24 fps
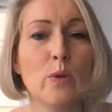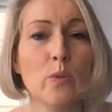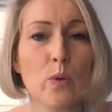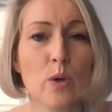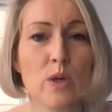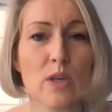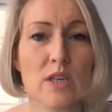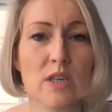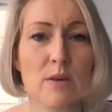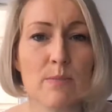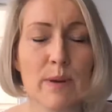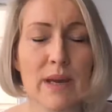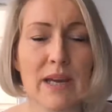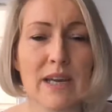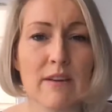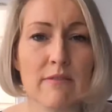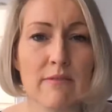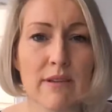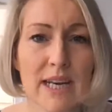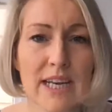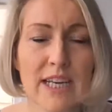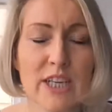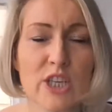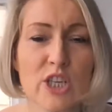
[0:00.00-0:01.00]
want to be in a
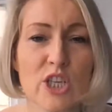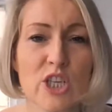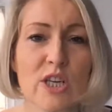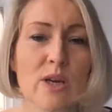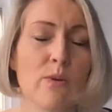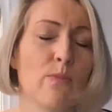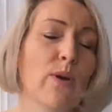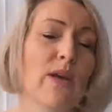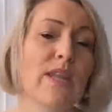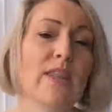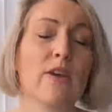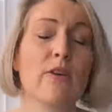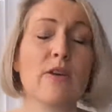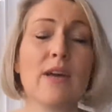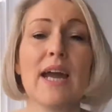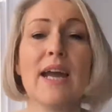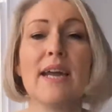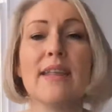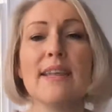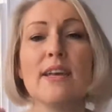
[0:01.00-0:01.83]
relationship with. Okay,